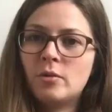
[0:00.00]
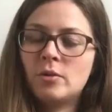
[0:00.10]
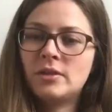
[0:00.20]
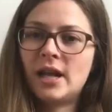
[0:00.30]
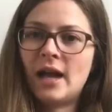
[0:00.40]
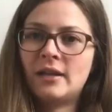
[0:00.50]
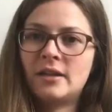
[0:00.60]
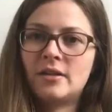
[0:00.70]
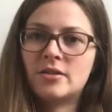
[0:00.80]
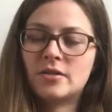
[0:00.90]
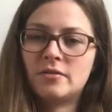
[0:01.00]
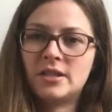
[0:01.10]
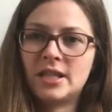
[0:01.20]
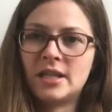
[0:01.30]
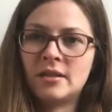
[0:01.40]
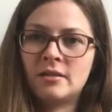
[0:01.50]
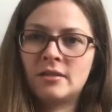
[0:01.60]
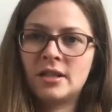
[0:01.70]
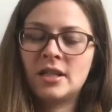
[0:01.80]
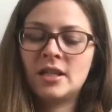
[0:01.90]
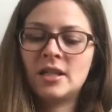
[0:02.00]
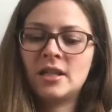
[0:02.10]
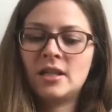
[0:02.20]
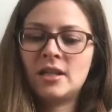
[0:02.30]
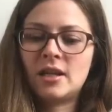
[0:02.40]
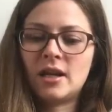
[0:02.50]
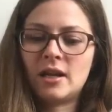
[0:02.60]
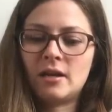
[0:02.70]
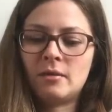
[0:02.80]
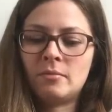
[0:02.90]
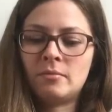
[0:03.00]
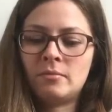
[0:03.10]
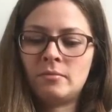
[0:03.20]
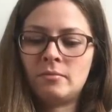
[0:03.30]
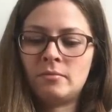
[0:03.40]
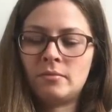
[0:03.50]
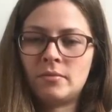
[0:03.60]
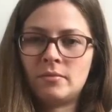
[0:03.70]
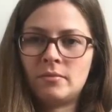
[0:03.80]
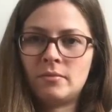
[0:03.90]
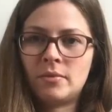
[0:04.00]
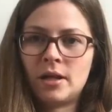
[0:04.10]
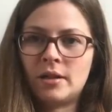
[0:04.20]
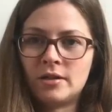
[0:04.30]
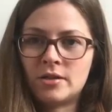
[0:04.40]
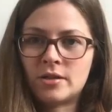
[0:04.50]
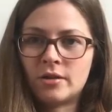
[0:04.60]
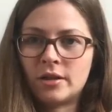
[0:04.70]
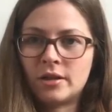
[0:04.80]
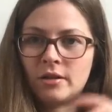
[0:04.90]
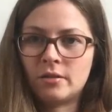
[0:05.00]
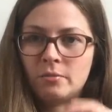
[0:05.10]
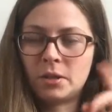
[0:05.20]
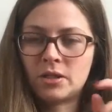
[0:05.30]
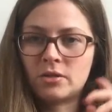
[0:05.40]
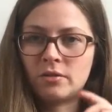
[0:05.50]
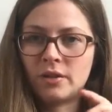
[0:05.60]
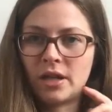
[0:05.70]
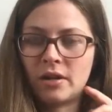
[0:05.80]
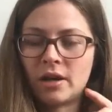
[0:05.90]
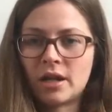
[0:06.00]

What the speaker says: The Old Hand Knitters of the Dale. I'll insert a little picture of it here. I